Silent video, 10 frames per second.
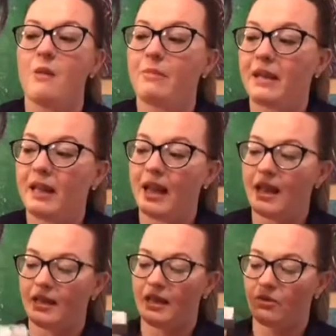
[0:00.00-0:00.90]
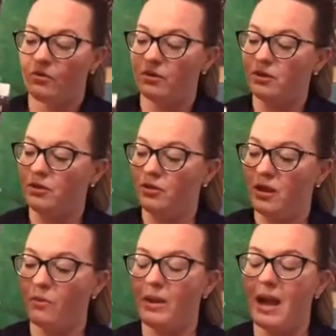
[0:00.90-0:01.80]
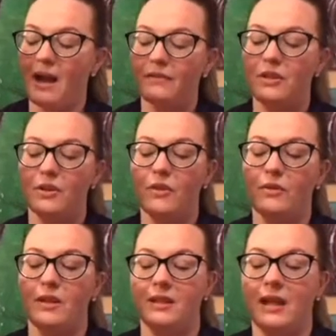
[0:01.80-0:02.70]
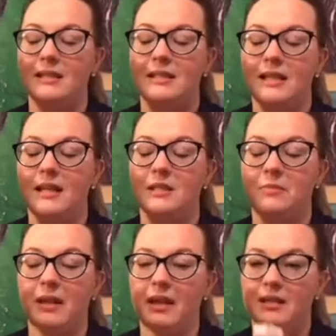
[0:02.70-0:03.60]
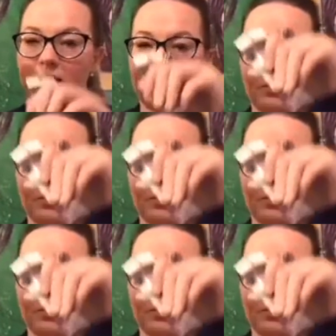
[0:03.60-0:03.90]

But again, in order to do that, we have to know that that seed is planted.